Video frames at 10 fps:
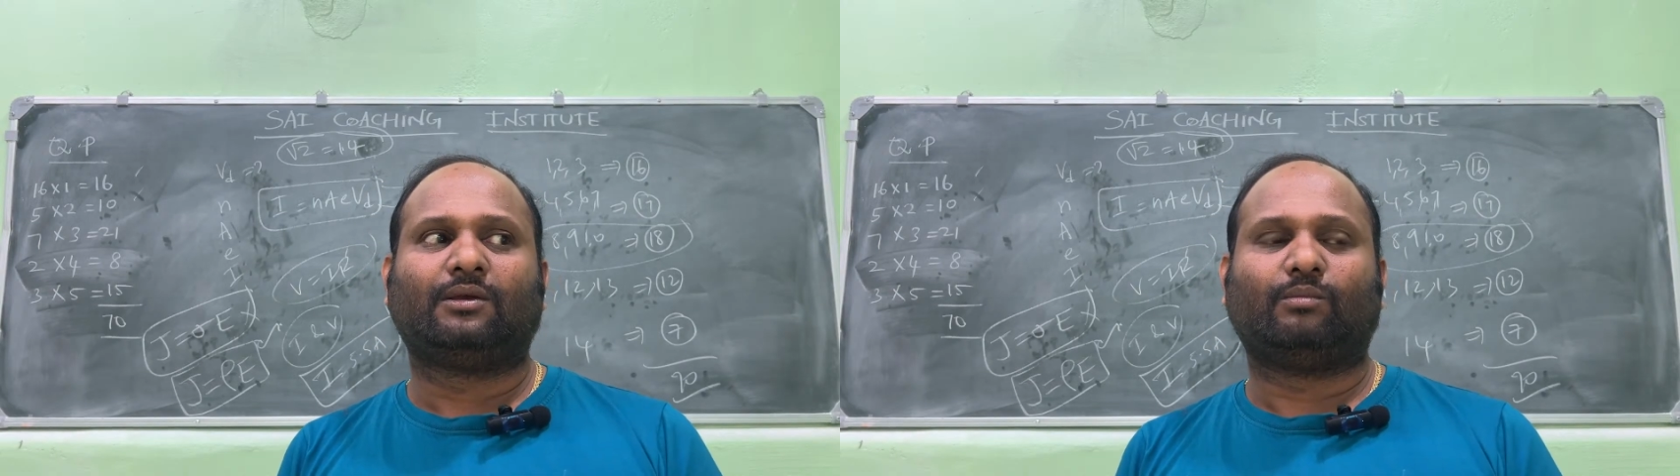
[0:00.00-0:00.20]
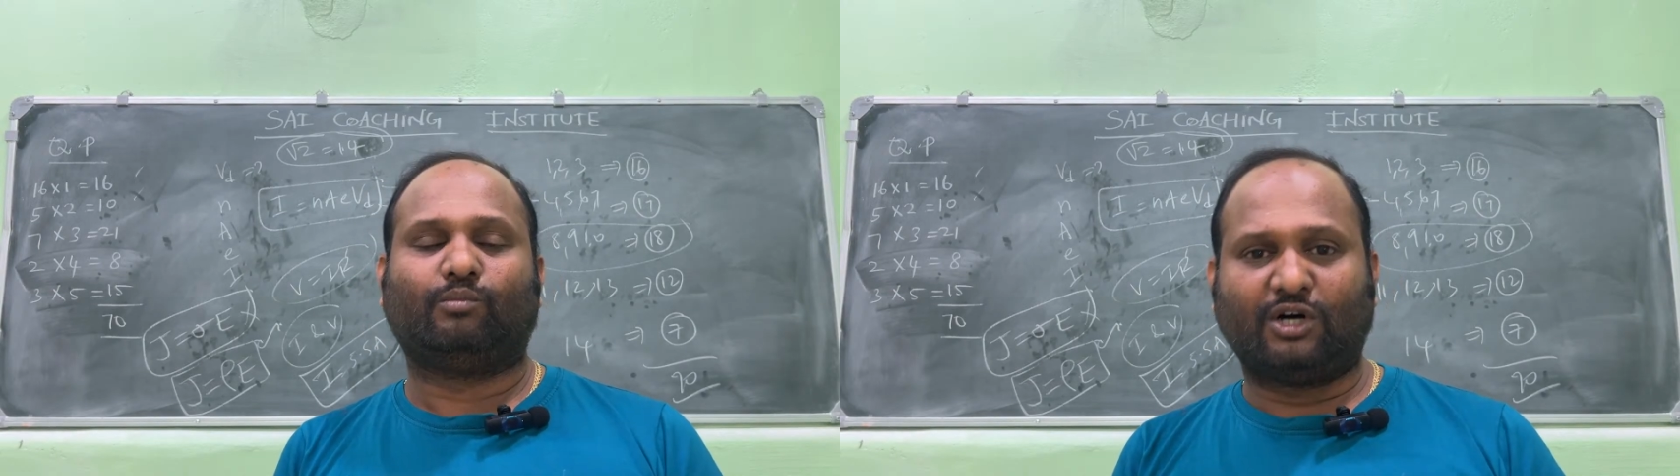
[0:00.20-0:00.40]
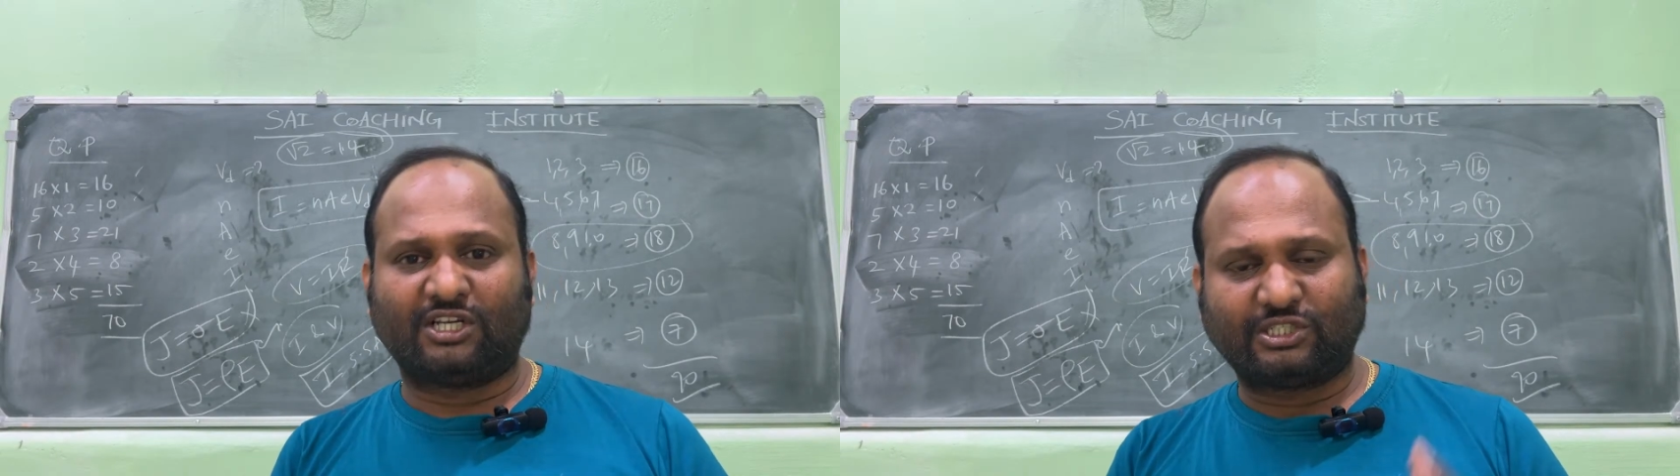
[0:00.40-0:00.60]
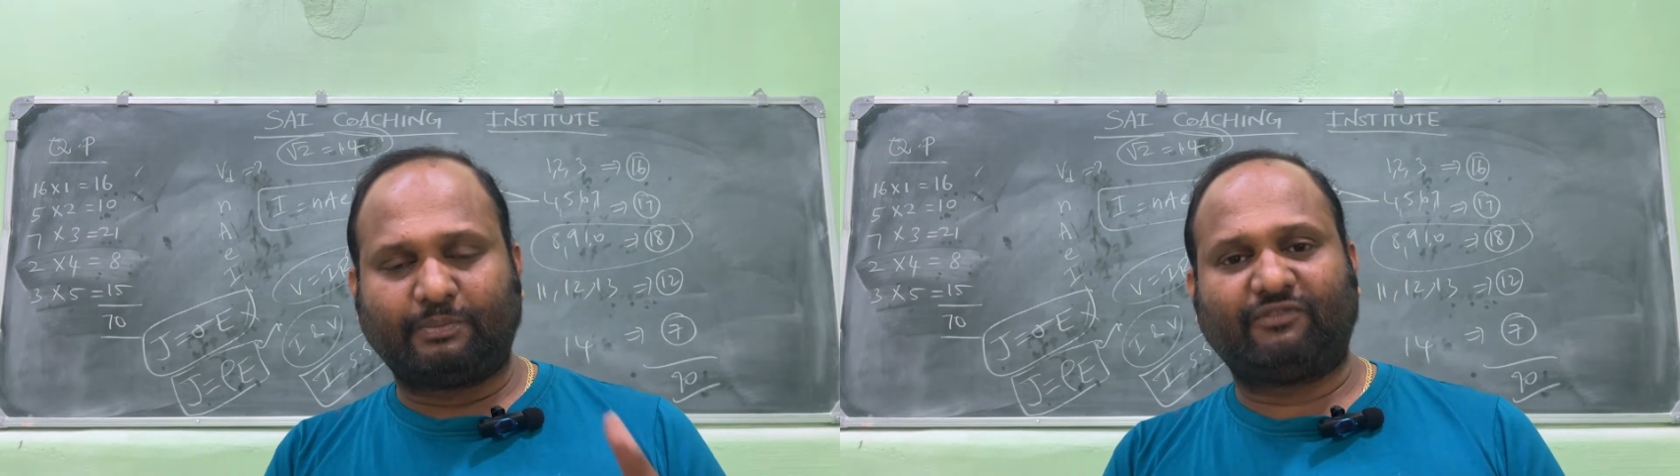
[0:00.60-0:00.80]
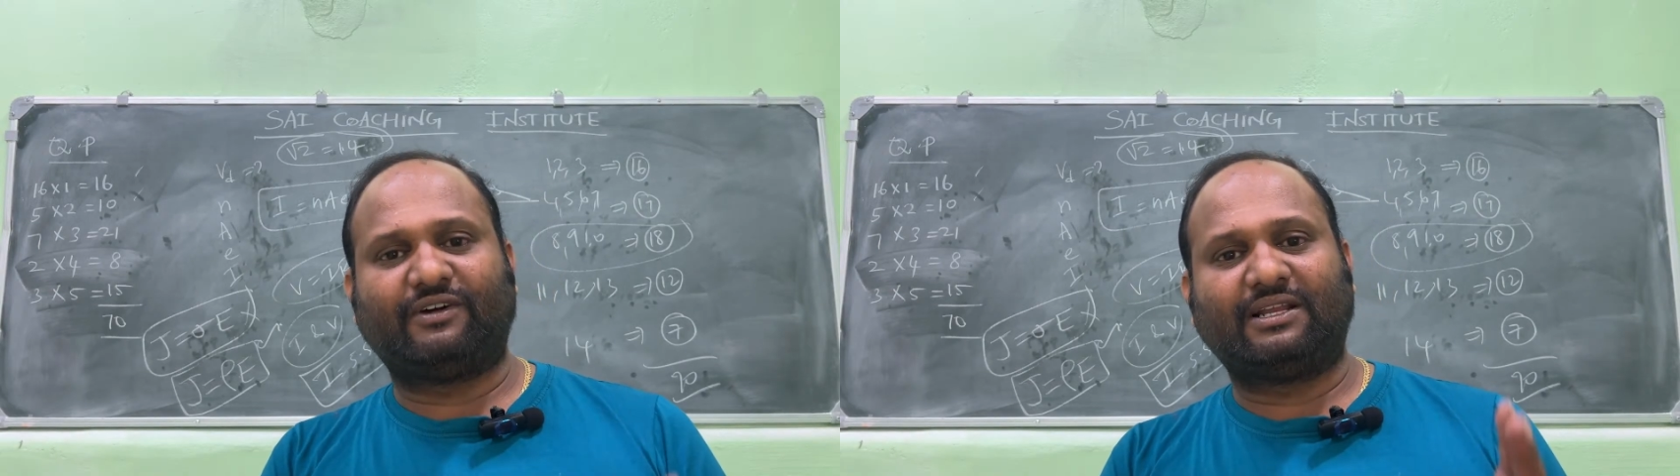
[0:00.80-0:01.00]
Most
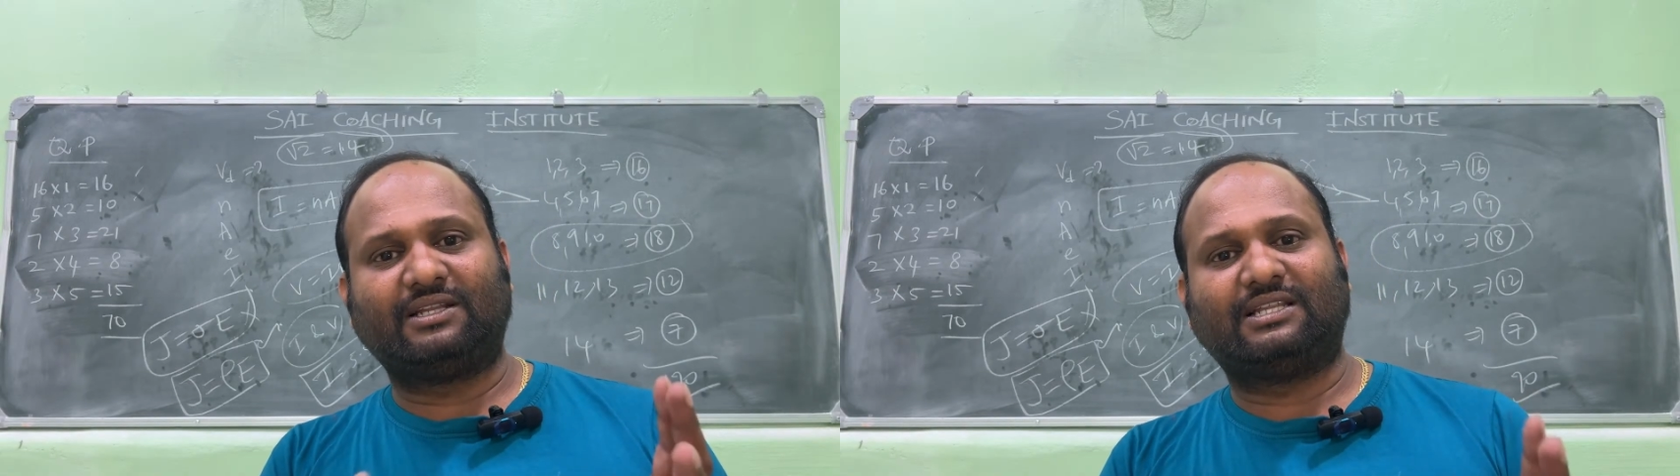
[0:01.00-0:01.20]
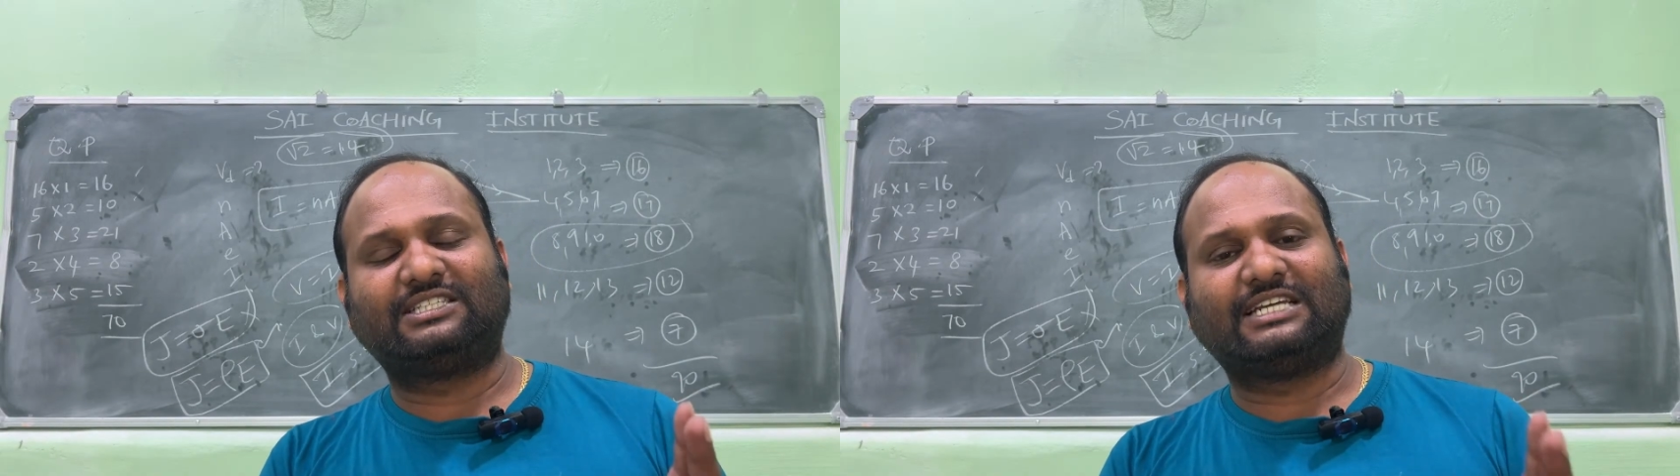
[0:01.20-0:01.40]
preferring in that